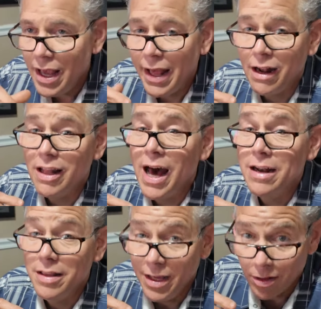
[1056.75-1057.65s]
And a
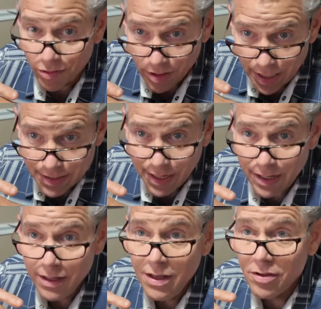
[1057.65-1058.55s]
lot of dealers are like
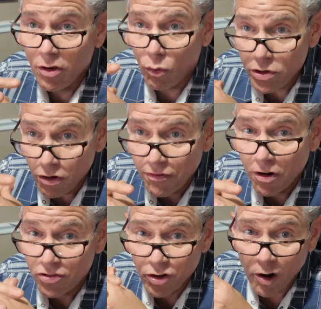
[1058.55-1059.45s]
that. So when you're
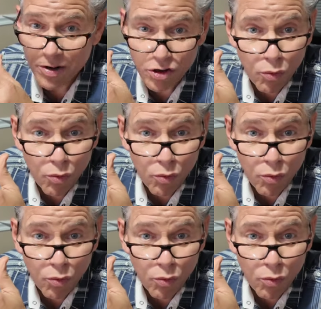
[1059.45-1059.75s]
first starting,